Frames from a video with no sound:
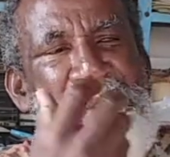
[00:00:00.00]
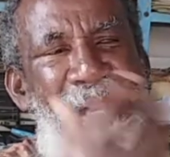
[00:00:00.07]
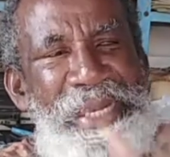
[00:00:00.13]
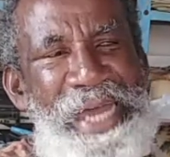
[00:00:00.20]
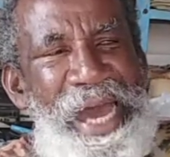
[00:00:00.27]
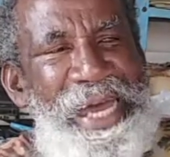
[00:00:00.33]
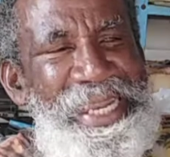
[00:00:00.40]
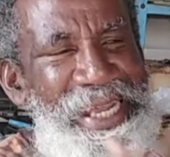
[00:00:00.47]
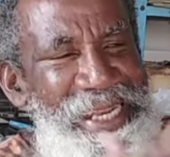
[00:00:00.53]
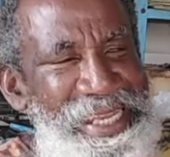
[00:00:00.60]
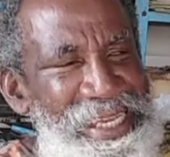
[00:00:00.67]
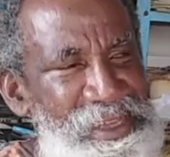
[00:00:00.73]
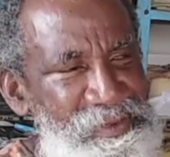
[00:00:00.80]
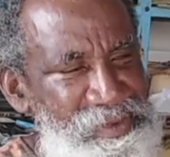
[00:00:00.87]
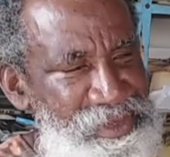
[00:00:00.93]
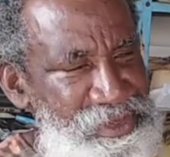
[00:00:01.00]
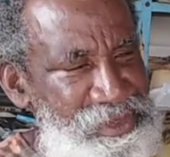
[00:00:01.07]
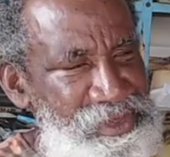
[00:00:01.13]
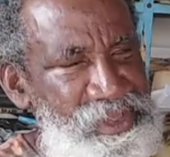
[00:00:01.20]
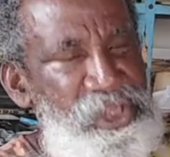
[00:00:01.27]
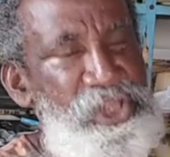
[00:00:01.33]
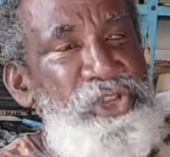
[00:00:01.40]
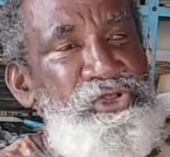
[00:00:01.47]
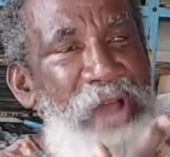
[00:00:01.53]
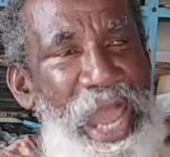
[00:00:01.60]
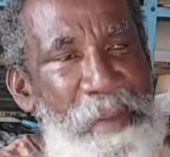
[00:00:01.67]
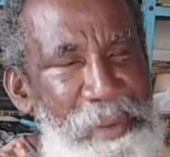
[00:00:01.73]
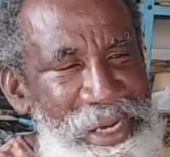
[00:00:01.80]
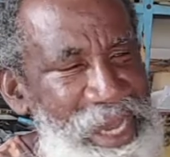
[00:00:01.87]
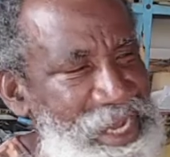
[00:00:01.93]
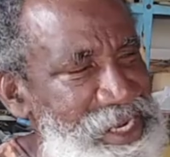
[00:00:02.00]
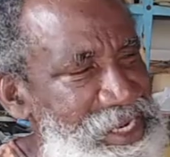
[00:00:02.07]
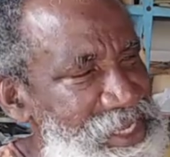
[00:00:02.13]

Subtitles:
banana leaves, the dry banana